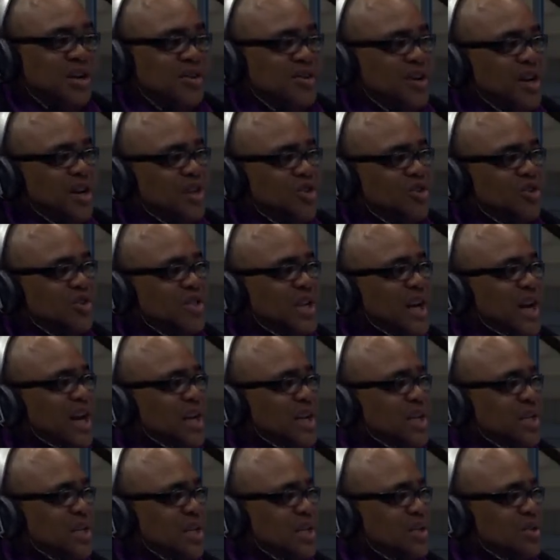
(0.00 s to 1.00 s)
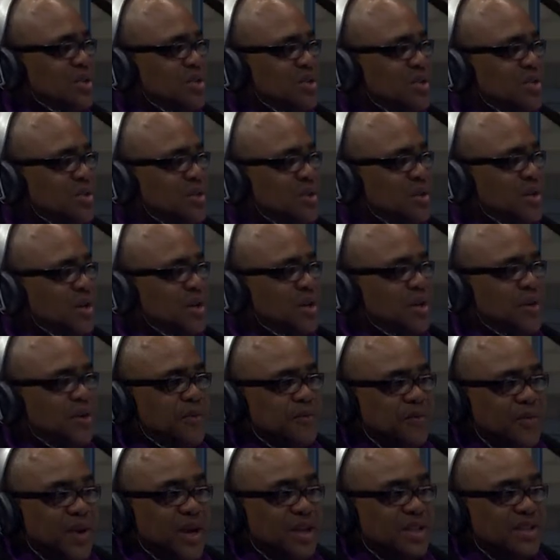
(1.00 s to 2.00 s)
religious architecture.
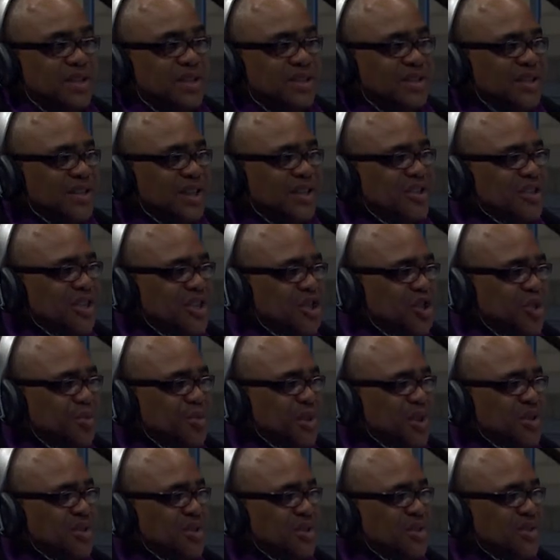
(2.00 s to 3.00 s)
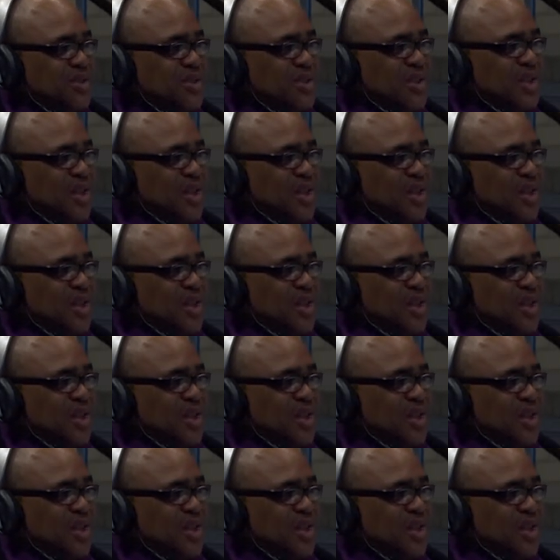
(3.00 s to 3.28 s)
In fact, sacred spaces.